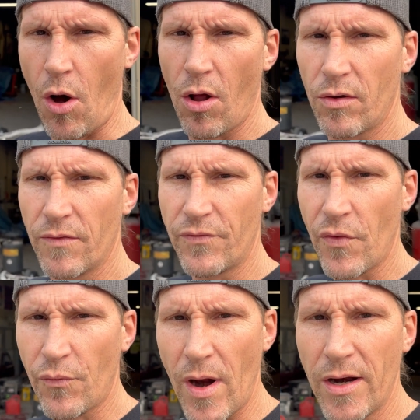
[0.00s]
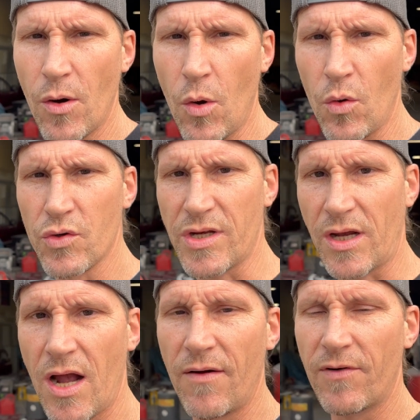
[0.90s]
all of the threaded holes and
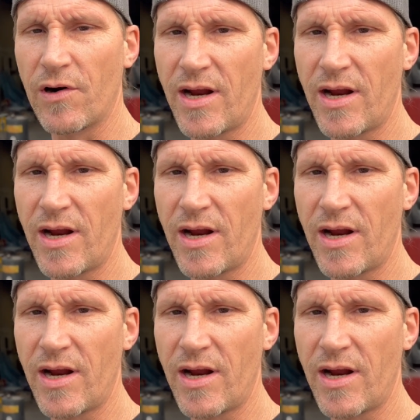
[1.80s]
cover